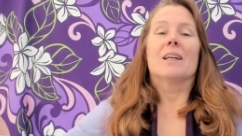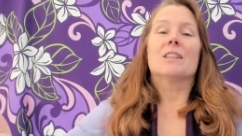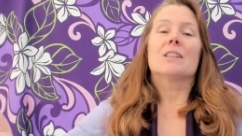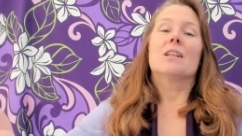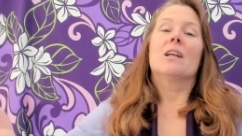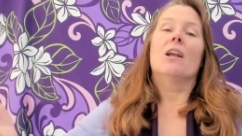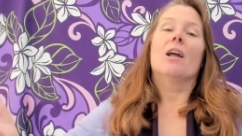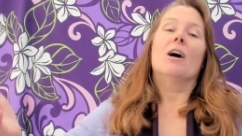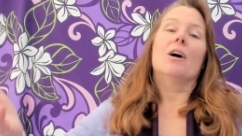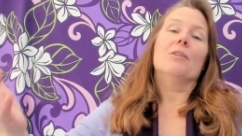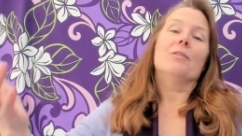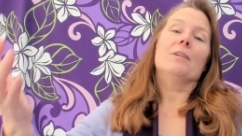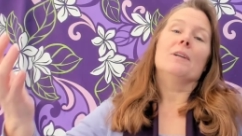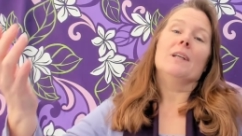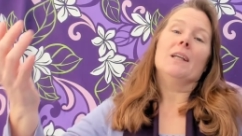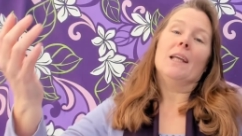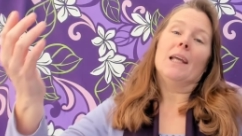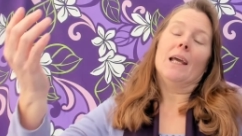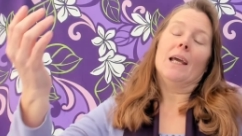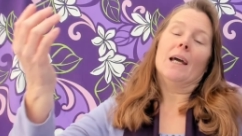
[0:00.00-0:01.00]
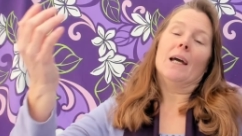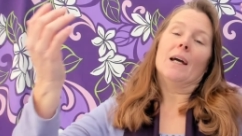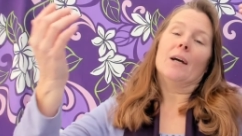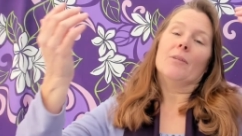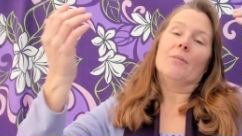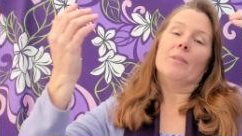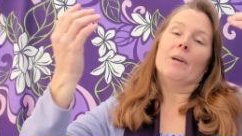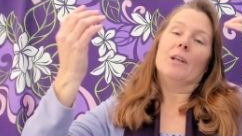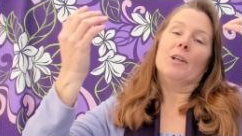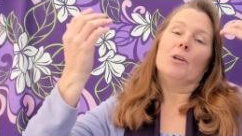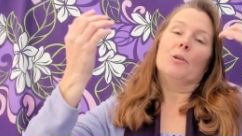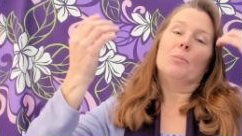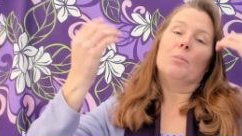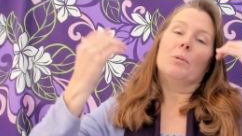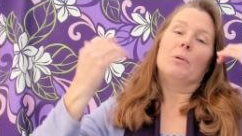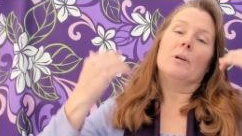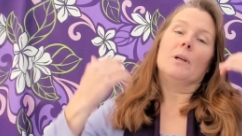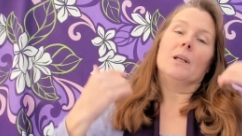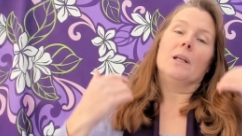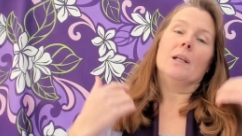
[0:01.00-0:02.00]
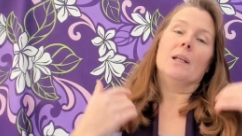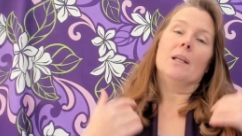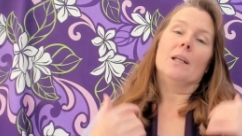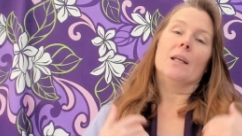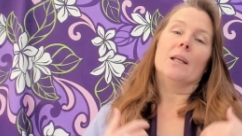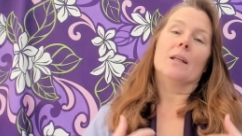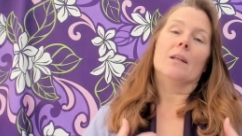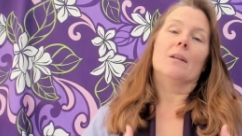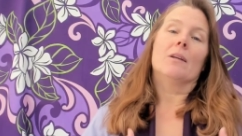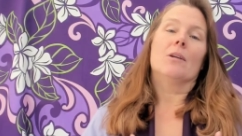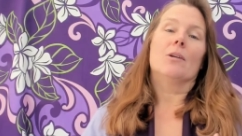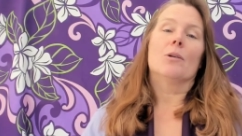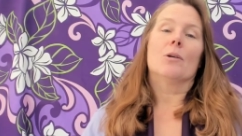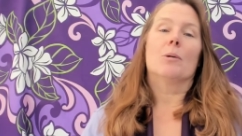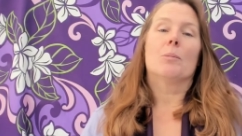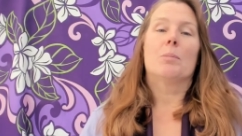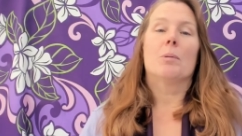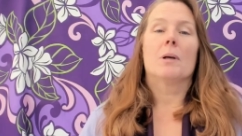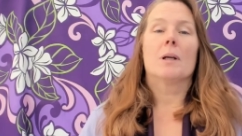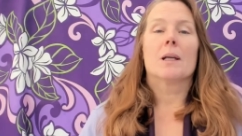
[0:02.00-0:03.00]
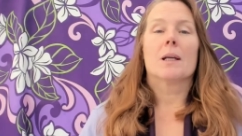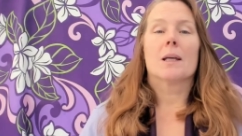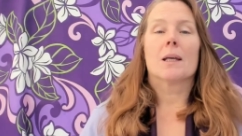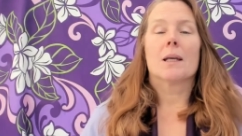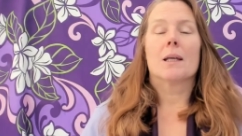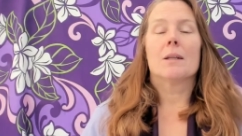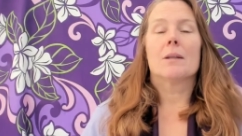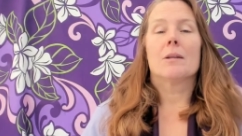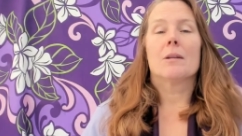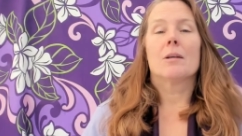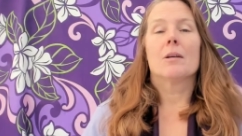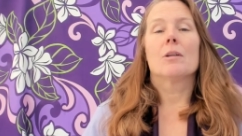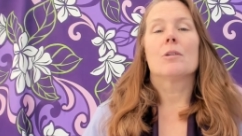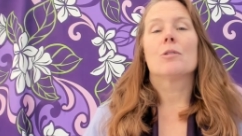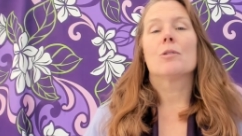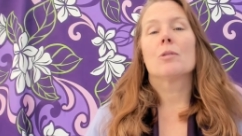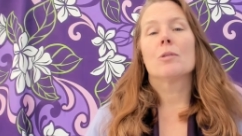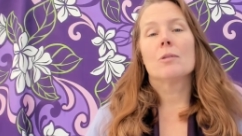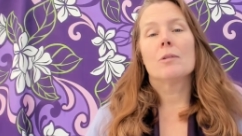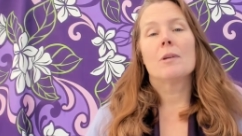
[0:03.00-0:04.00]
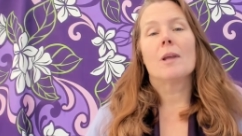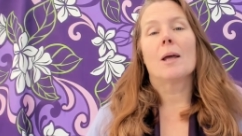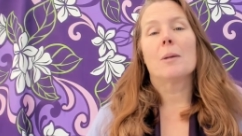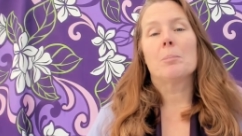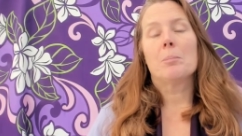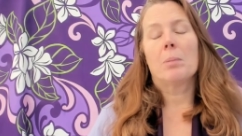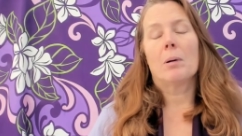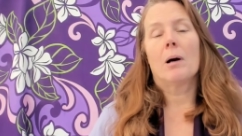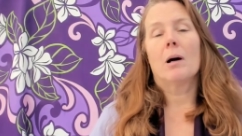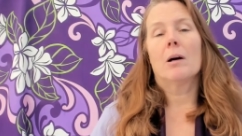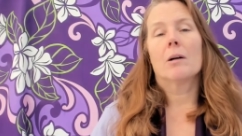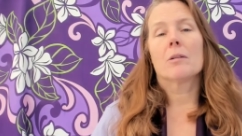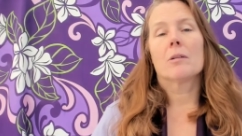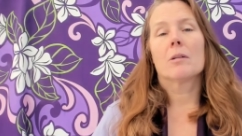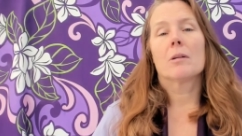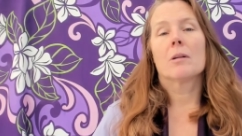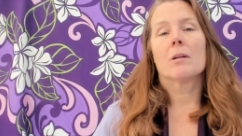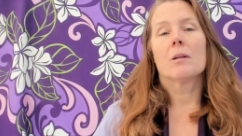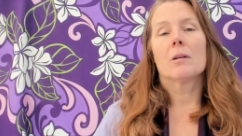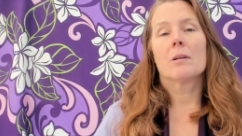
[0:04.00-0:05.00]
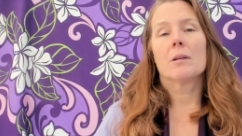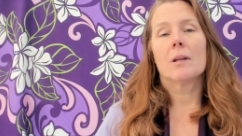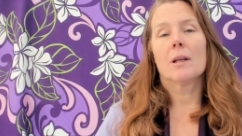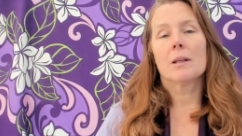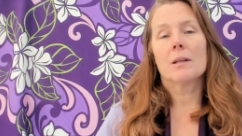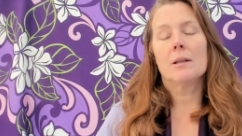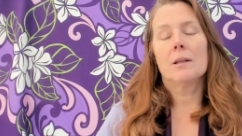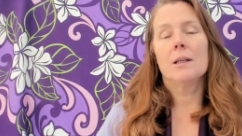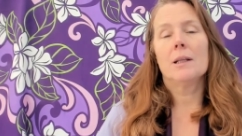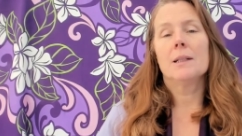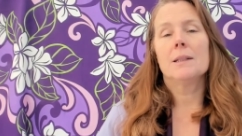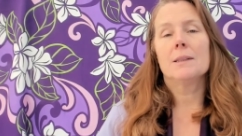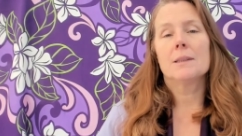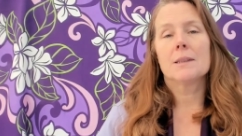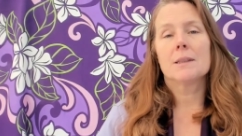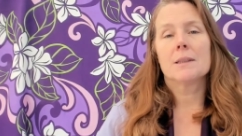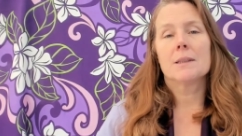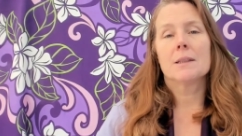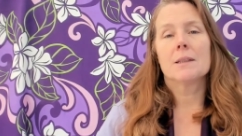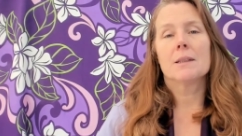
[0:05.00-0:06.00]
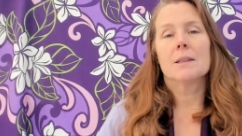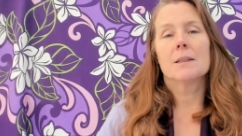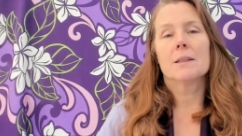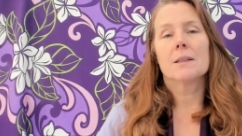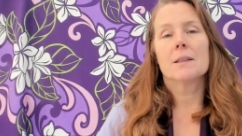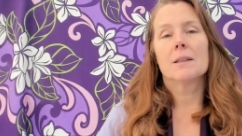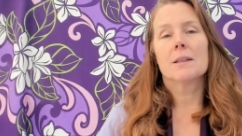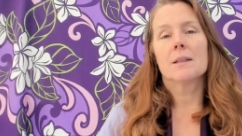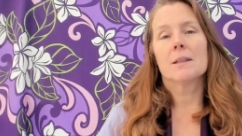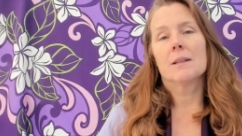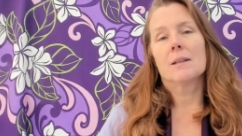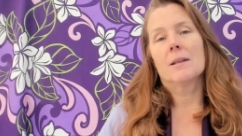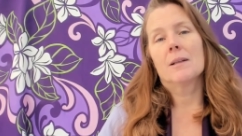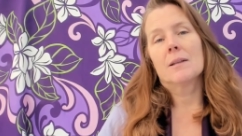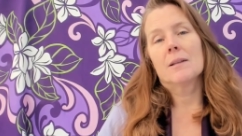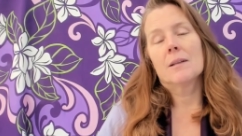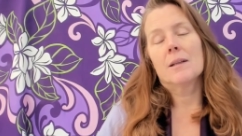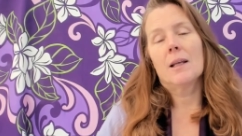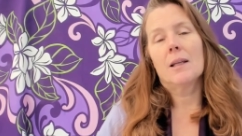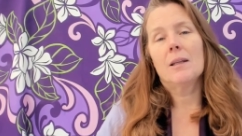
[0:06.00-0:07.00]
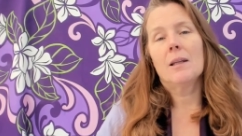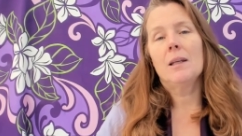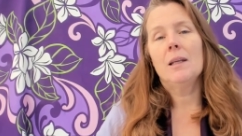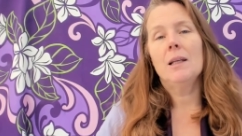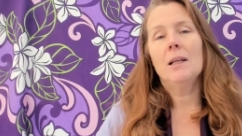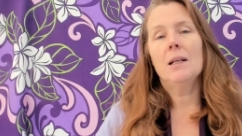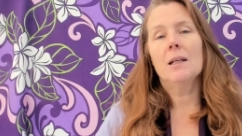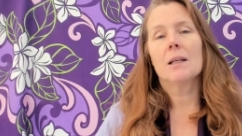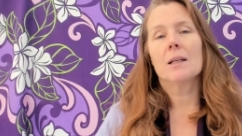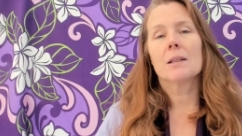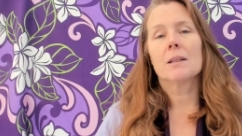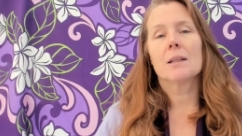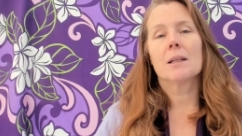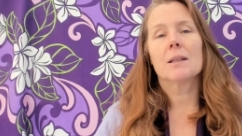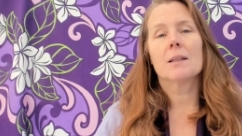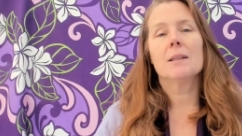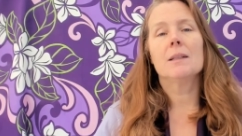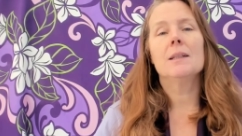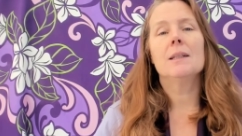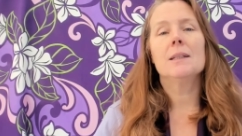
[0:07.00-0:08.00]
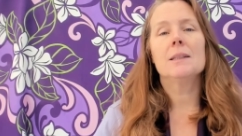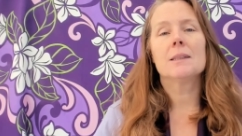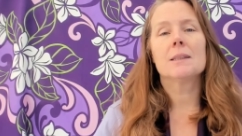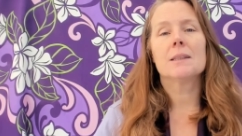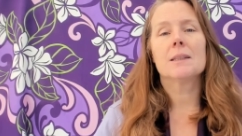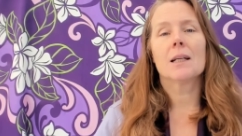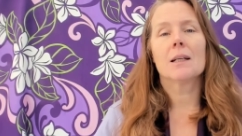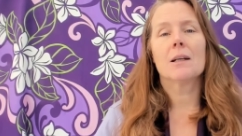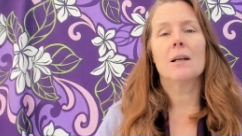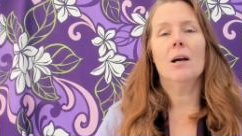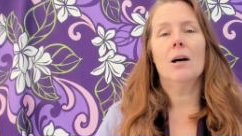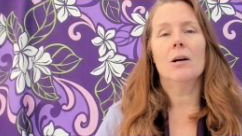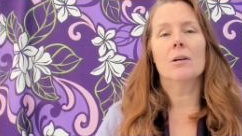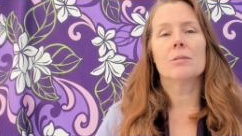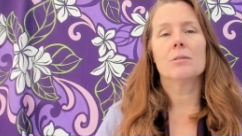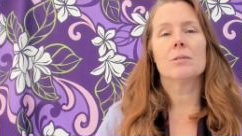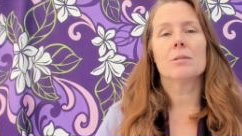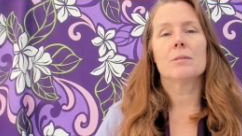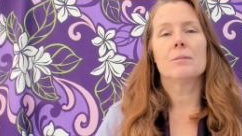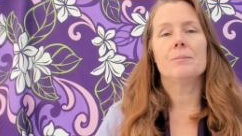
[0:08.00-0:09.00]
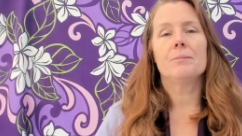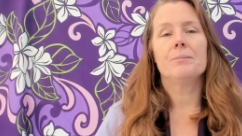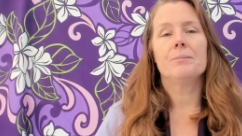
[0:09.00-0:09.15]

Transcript: There's love in the air, and when you breathe it in, you are bringing it to that part that needs that healing, that needs that love.